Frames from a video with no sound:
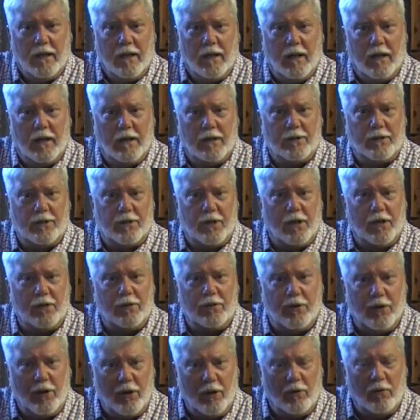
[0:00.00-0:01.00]
is
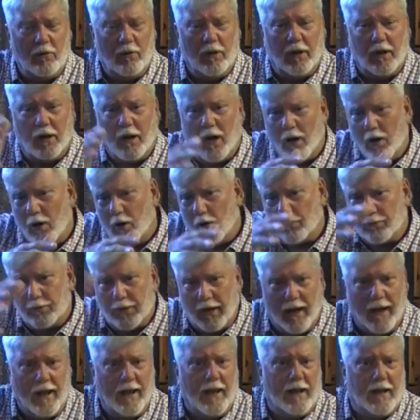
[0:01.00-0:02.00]
that you in all
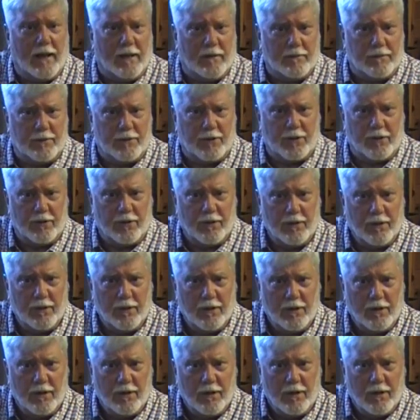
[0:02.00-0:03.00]
times
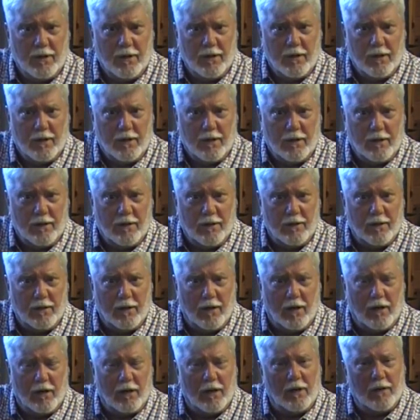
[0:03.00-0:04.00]

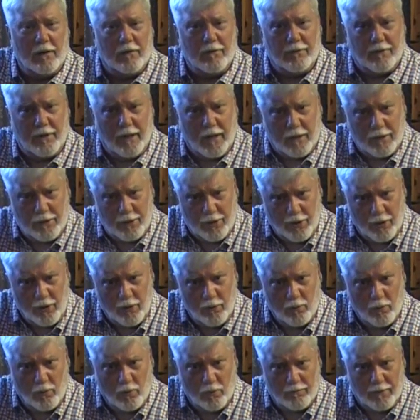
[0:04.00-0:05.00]
uh, that
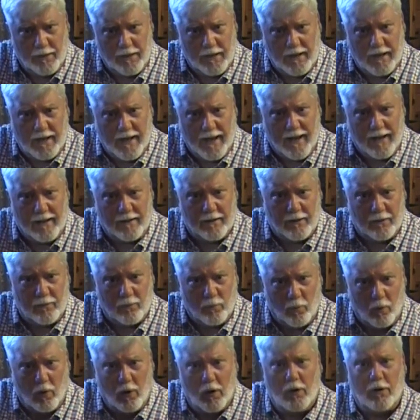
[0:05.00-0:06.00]
you will be
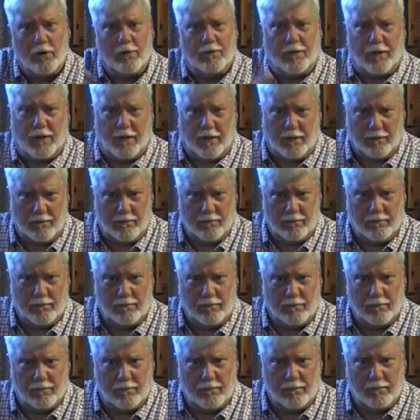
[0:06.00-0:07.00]
counted worthy
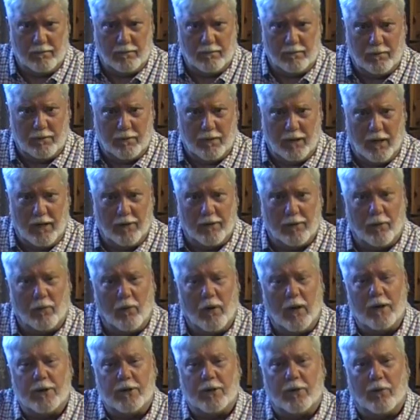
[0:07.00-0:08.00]
and the
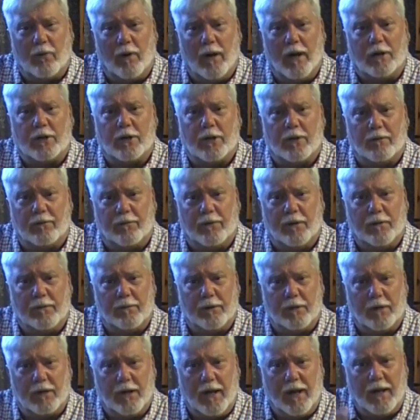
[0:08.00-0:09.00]
resurrection from
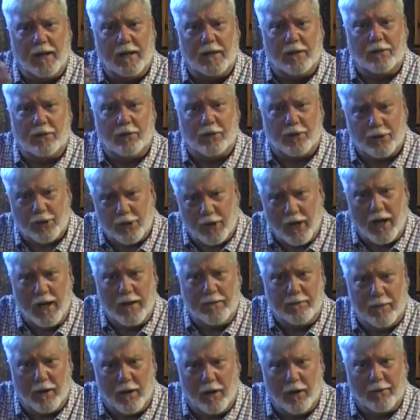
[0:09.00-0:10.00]
the dead to
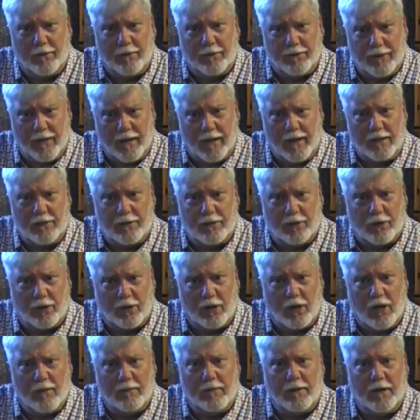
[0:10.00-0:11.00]
escape all the things that are
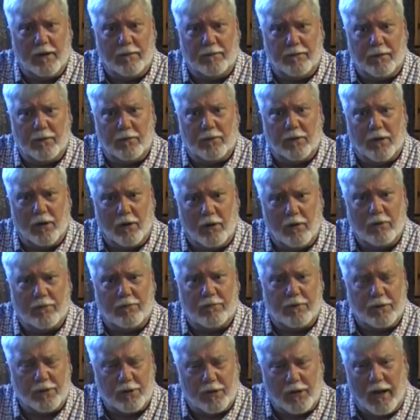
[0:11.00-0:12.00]
coming up on the
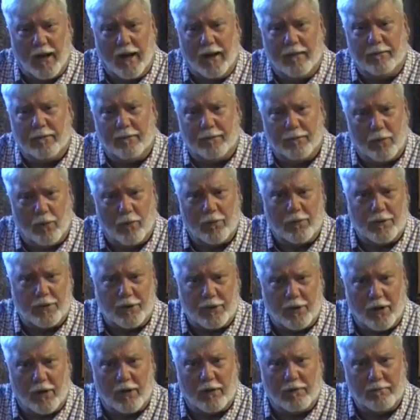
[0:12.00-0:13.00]
earth to stand before the
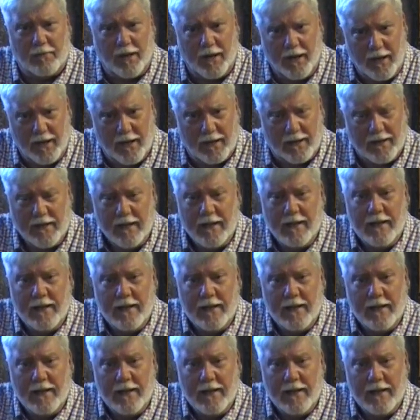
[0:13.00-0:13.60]
Son of Man.